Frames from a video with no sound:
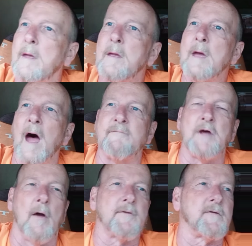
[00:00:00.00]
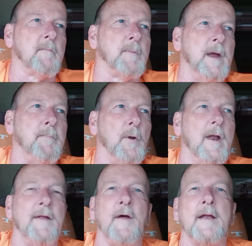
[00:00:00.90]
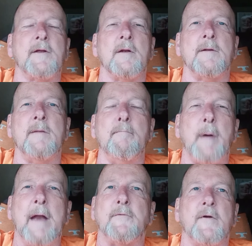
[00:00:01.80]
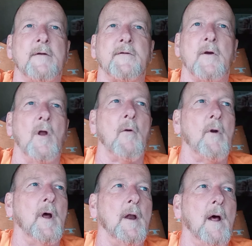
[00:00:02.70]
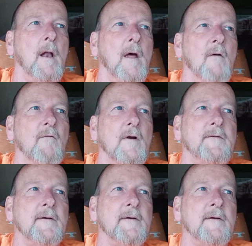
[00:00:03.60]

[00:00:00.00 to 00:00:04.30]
I talked to some people and they think the Patriots are going to run all over us.